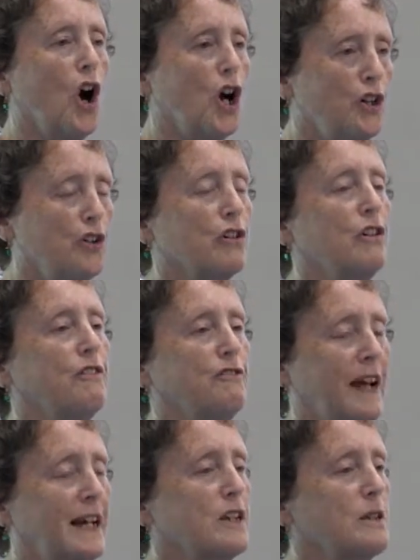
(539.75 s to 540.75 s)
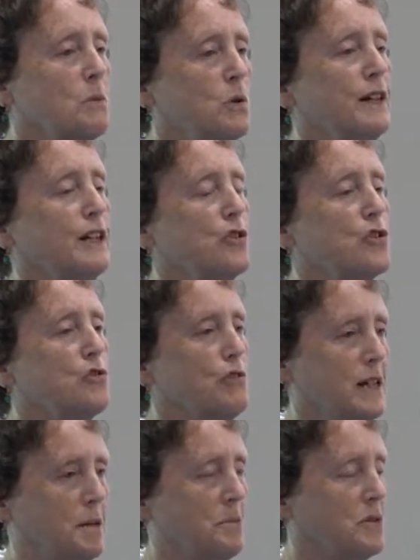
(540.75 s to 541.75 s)
under fast moving
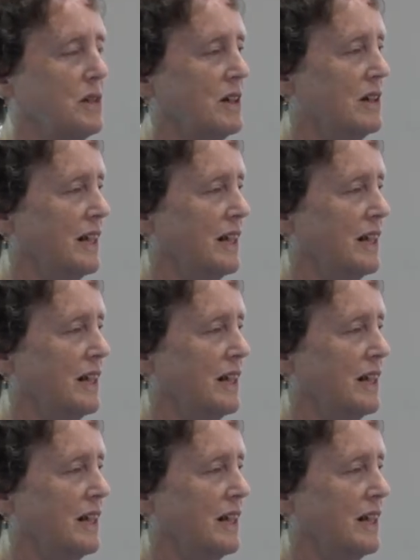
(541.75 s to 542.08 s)
streams,